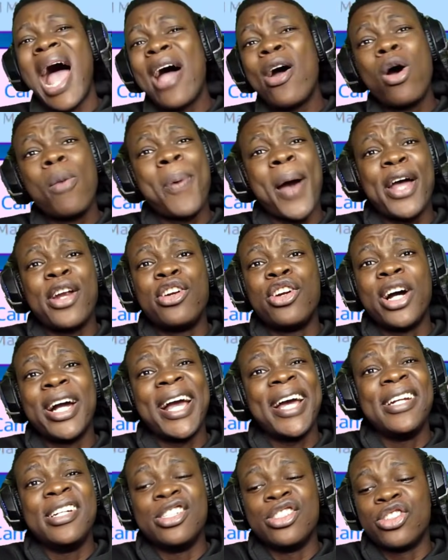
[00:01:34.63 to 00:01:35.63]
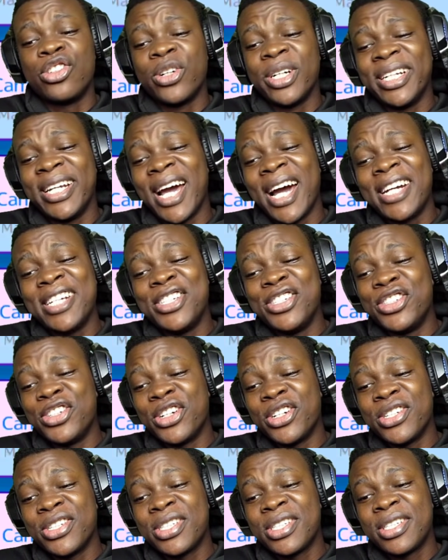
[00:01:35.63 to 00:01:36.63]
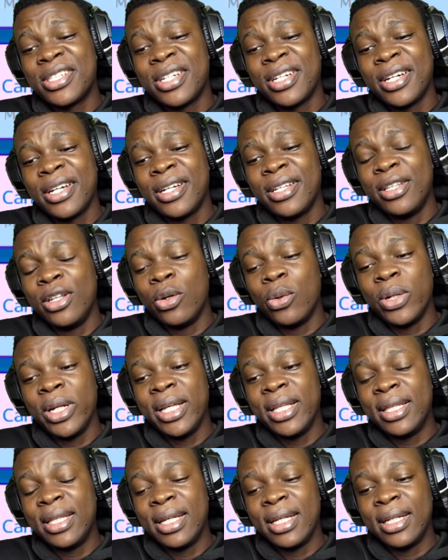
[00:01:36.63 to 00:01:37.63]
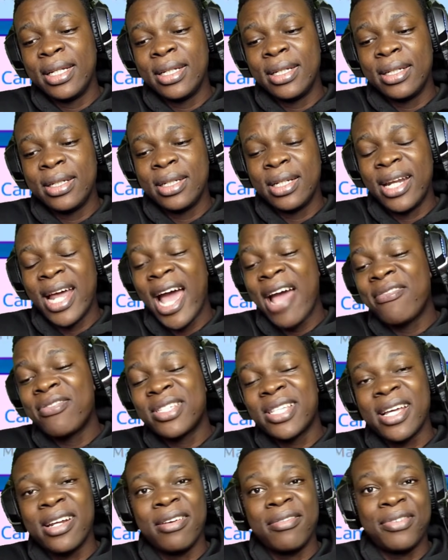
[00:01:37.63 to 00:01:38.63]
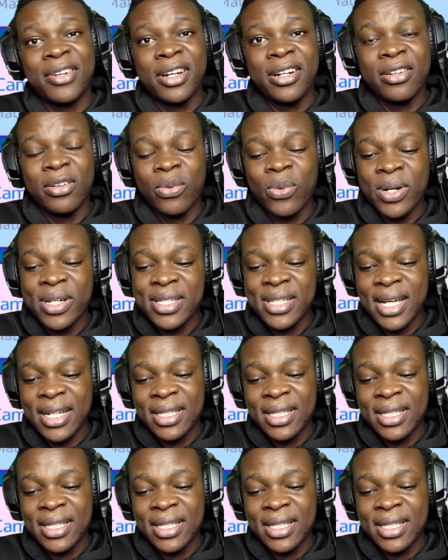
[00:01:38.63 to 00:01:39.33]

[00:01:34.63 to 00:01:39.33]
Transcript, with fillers: I hope I did not get destroyed. That is just the only thing. Did I ever send a friend request?